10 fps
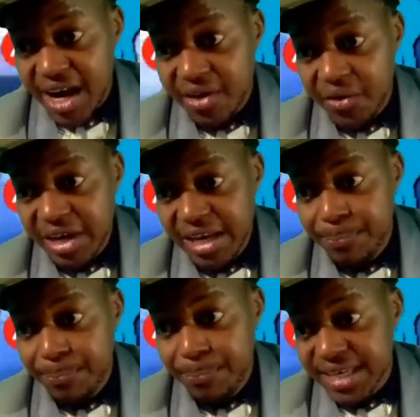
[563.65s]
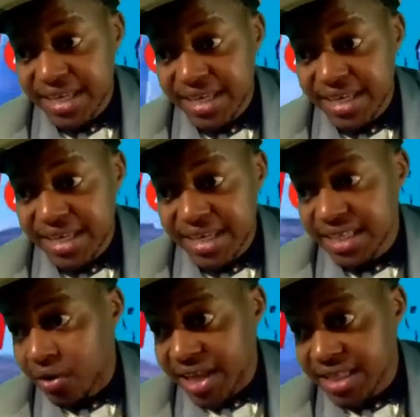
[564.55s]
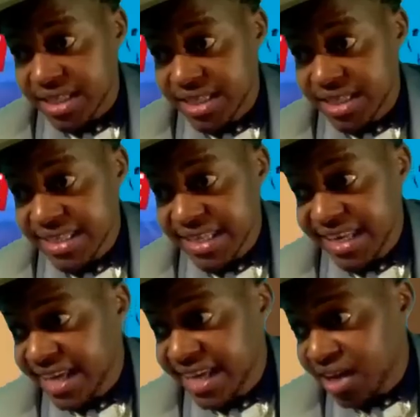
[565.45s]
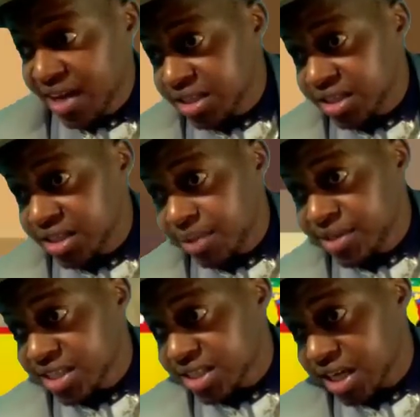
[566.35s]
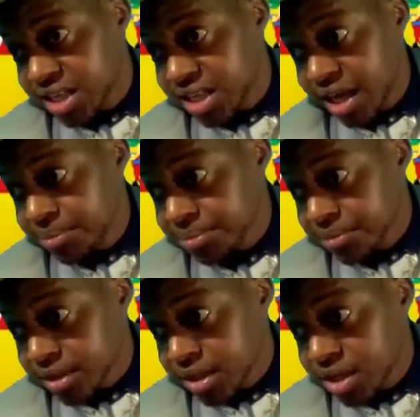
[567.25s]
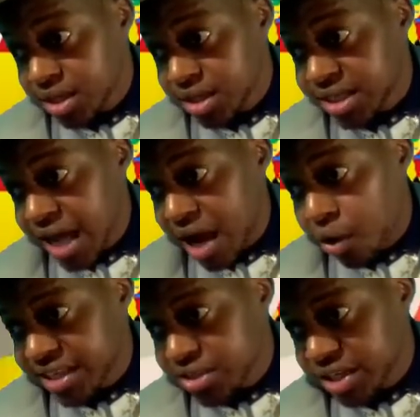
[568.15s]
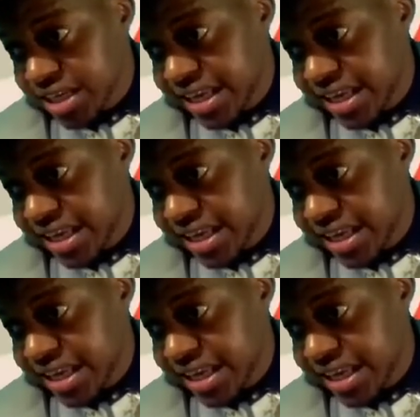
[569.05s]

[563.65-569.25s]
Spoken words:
really bad. All right, this lady, Anonzi, let me just check the name. Okay, it's not a